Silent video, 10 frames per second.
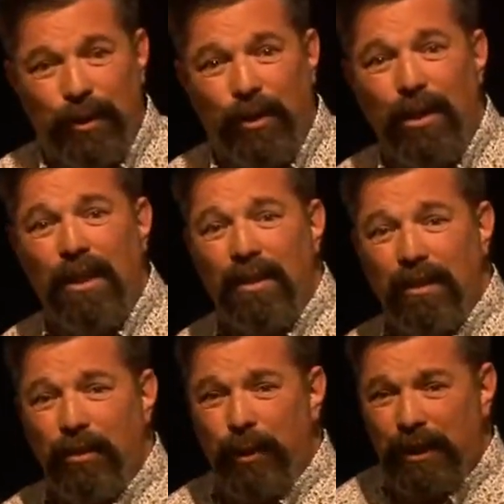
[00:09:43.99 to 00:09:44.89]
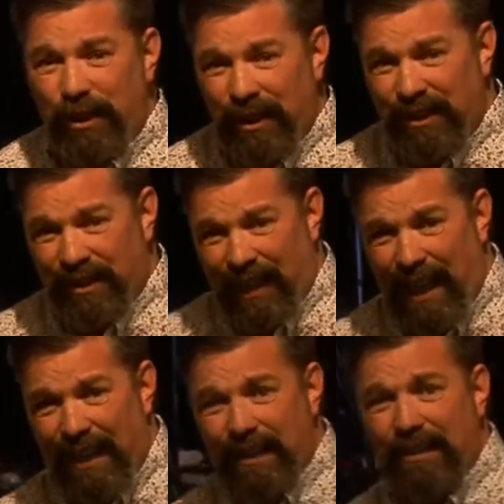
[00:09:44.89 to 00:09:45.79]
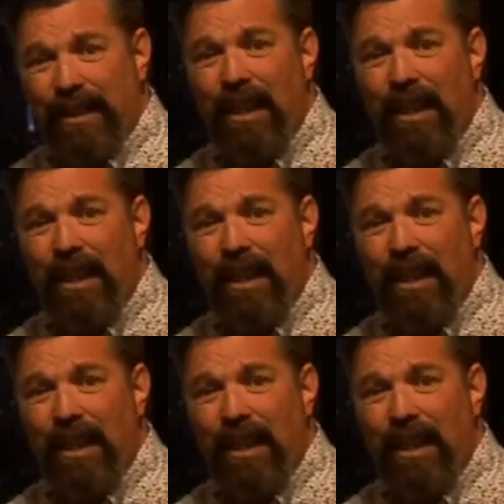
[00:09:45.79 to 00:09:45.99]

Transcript: your little Christian sayings